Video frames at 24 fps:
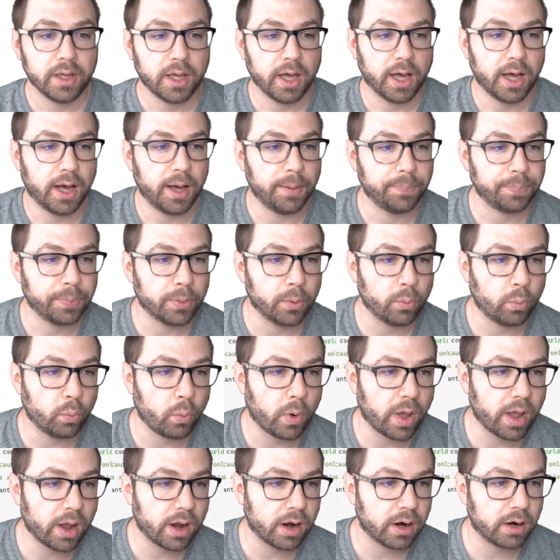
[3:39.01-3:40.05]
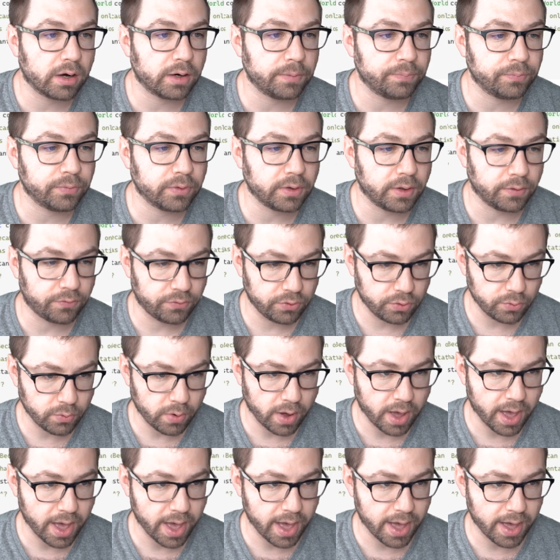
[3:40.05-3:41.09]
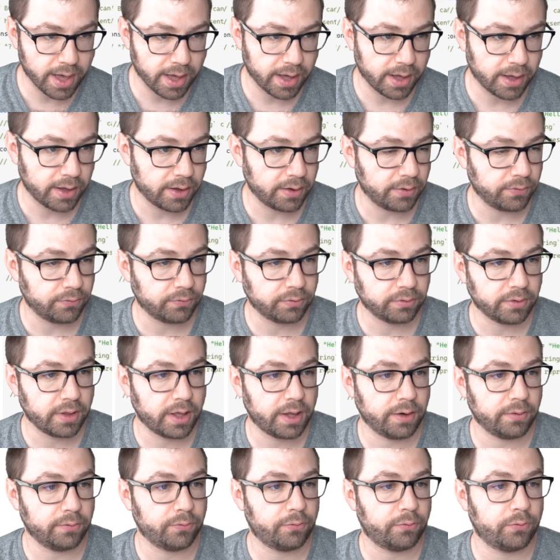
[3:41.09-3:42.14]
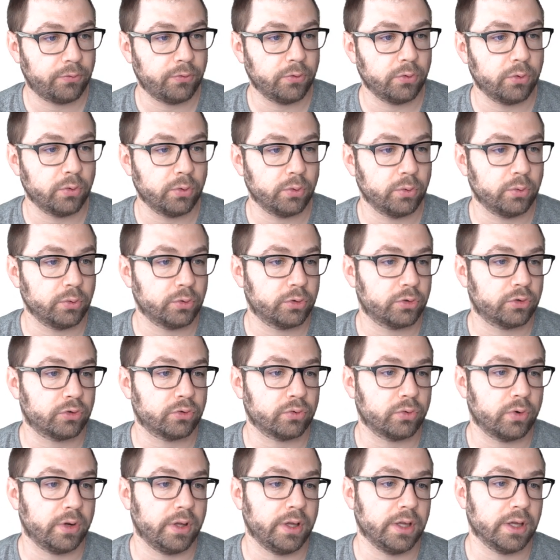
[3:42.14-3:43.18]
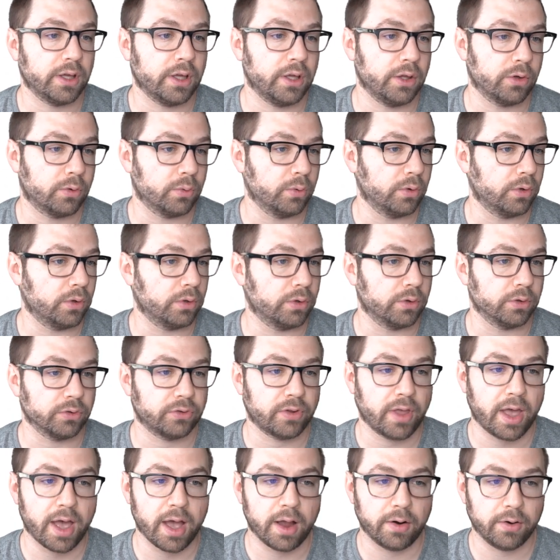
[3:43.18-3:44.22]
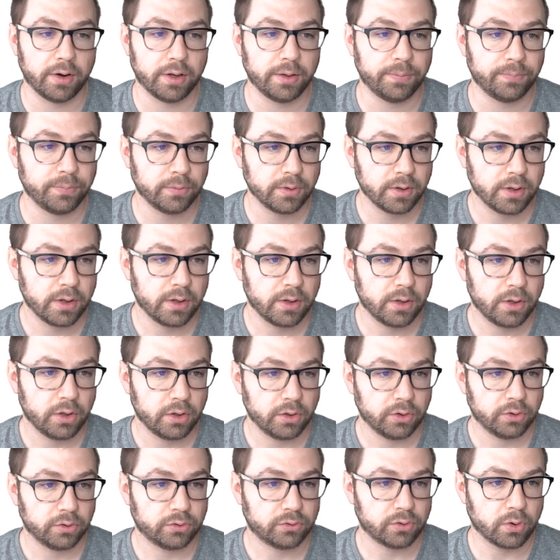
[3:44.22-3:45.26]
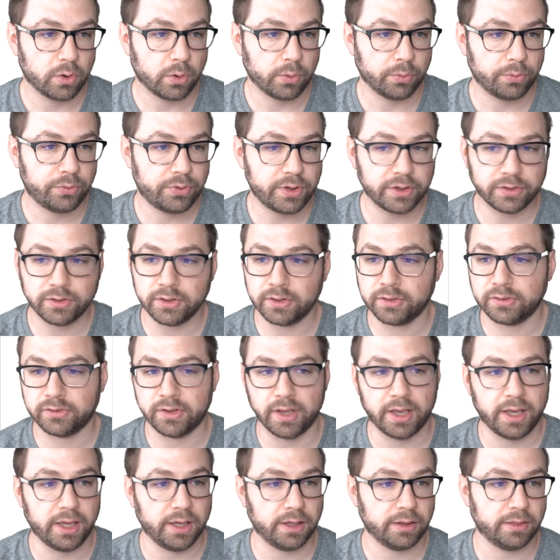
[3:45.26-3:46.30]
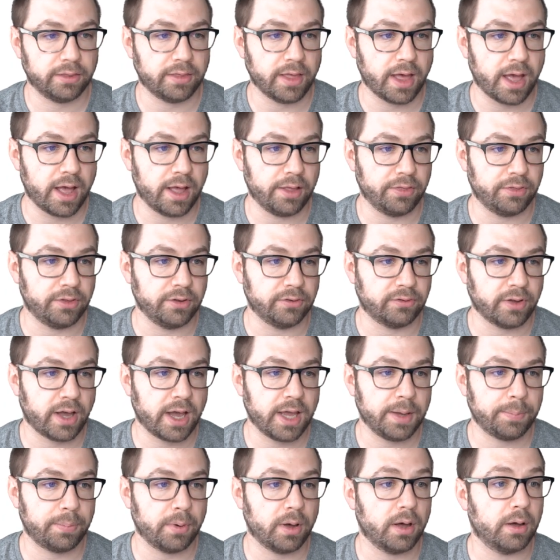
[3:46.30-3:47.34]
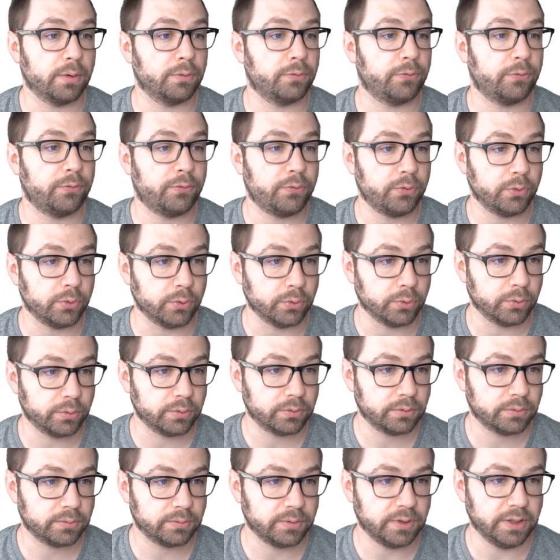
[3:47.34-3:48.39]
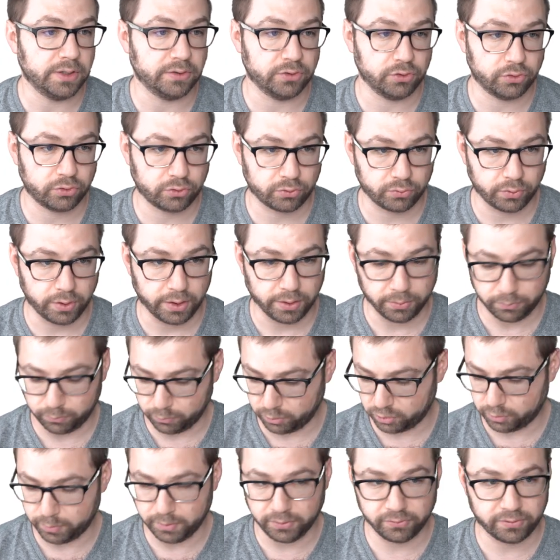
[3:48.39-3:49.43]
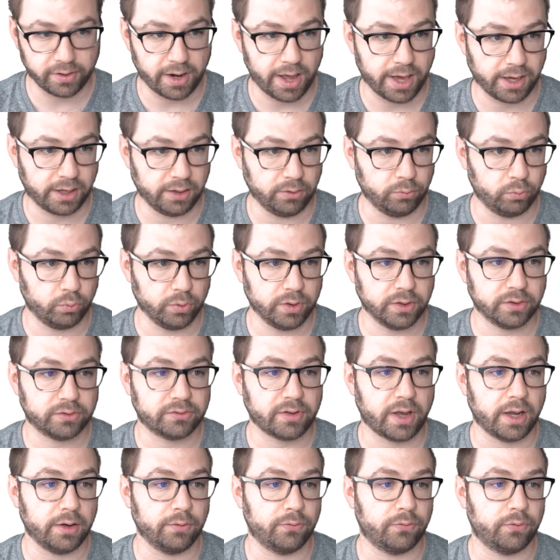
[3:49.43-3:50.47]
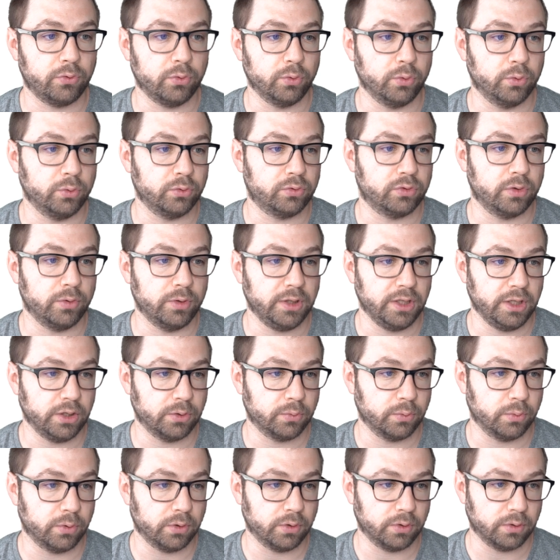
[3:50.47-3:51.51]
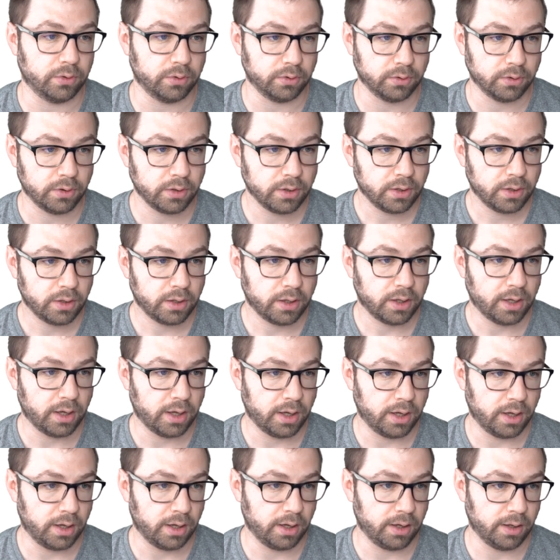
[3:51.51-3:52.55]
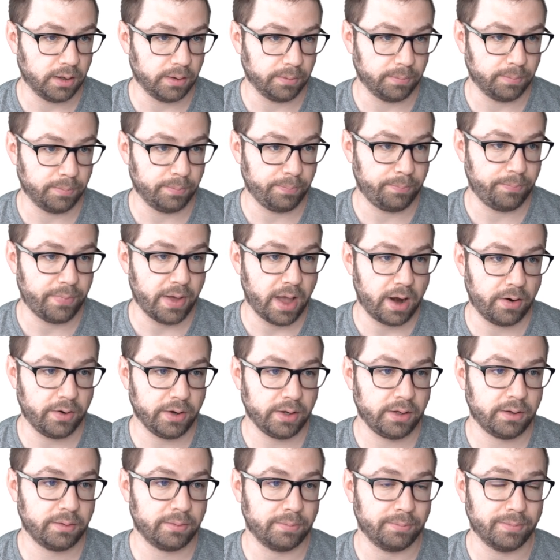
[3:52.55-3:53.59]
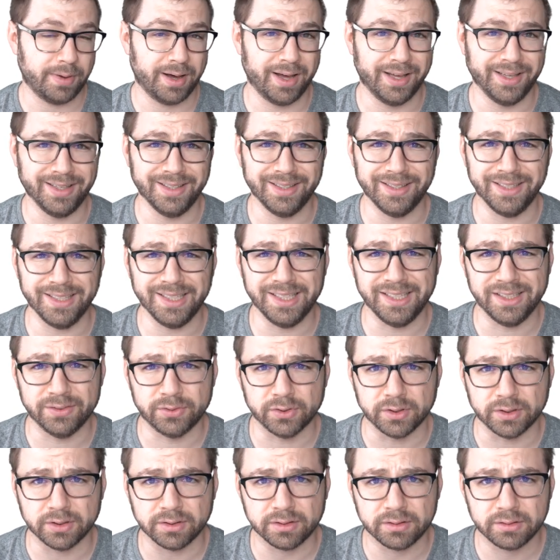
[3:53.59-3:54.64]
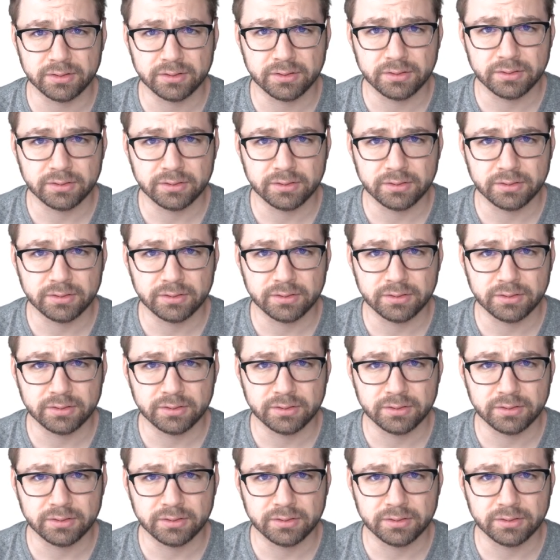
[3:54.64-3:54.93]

Um, where if you have let foo string equals Harry, so this is saying that the type of foo is a string, which means that I can reassign foo to equal um, Barry, my evil,